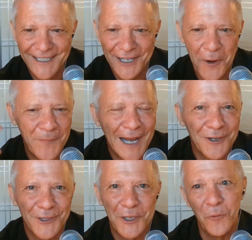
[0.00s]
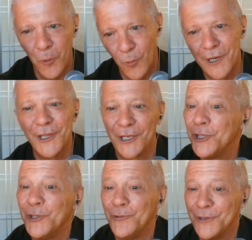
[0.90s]
about like what are the
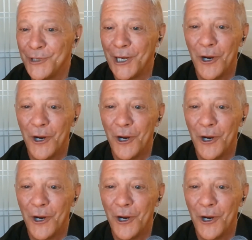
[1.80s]
cues,